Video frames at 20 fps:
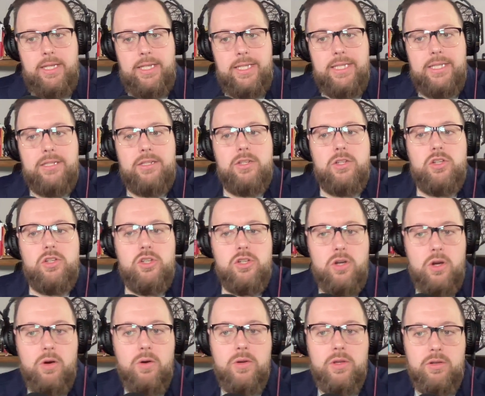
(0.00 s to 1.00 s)
is to
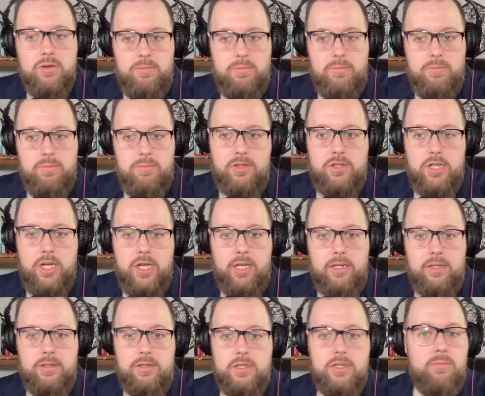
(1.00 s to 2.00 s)
show your messaging
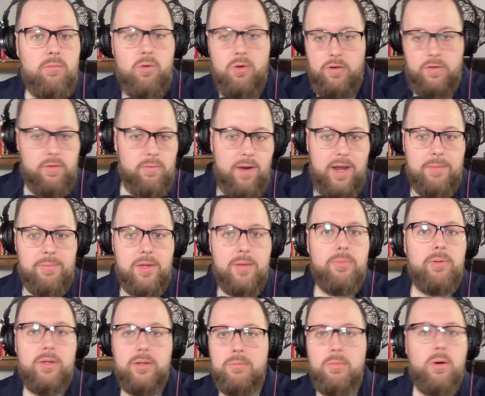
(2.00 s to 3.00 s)
to more of the right
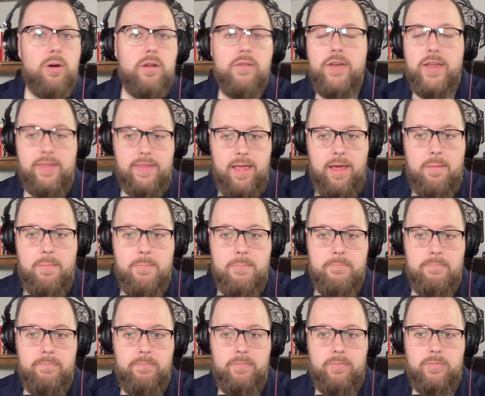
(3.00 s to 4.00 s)
people and motivate them
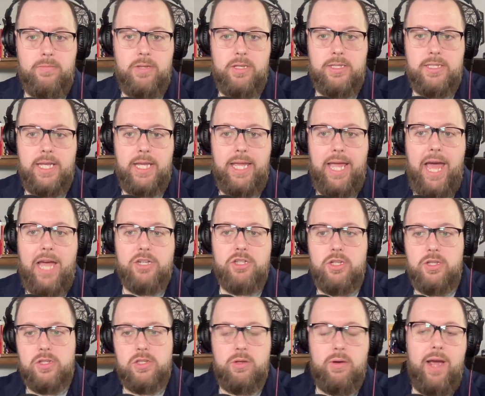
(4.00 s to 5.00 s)
to take
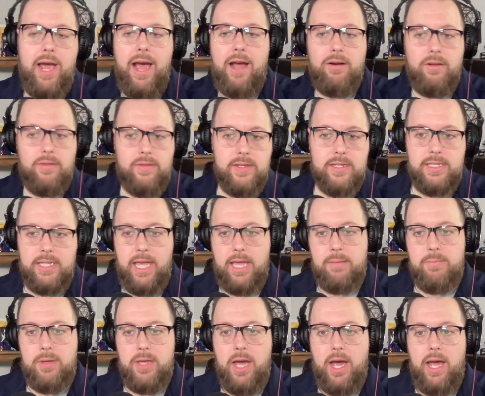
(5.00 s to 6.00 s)
action. So how do these
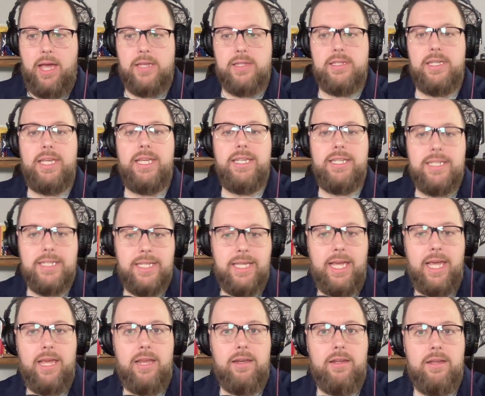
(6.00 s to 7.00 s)
KPIs
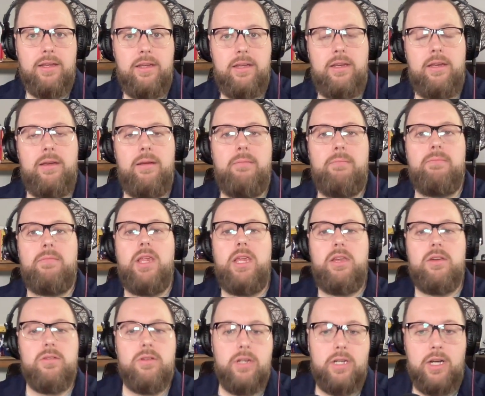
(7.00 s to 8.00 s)
indicate that
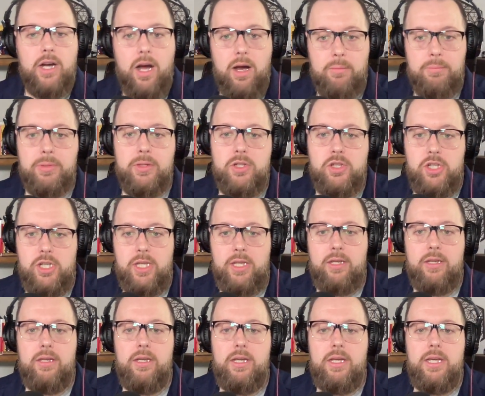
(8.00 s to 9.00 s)
you're accomplishing
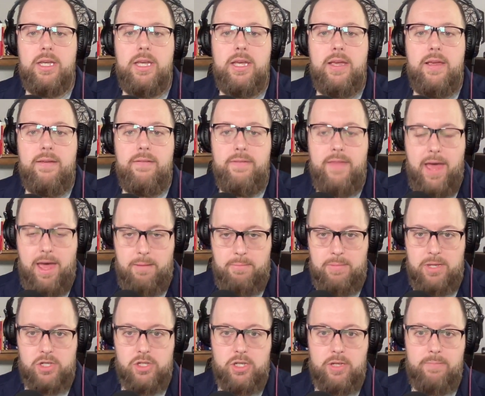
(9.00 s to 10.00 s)
that
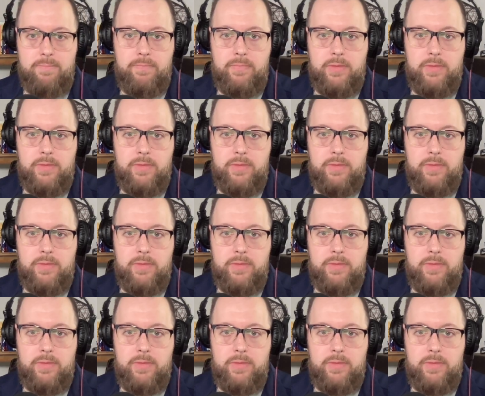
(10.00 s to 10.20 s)
mission?